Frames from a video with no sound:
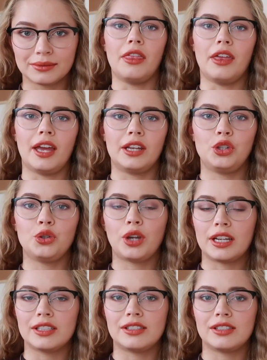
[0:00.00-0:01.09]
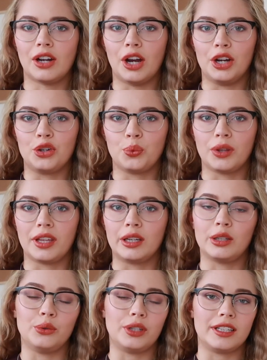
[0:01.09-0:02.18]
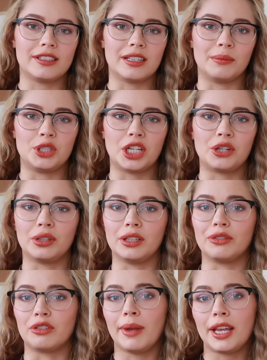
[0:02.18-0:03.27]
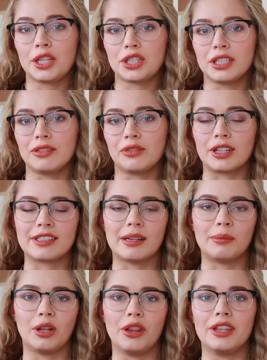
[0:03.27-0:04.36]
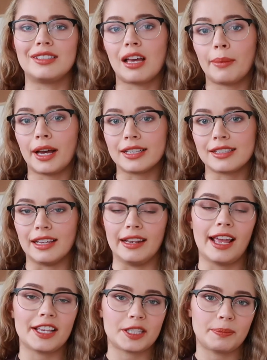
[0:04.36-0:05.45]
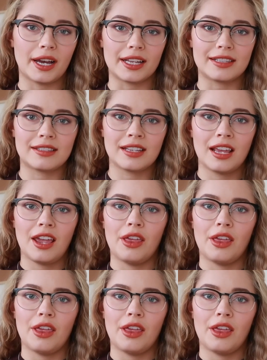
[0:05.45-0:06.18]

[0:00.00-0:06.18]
Then you can start with including some general information, for example on the Sabbats and the Esbats,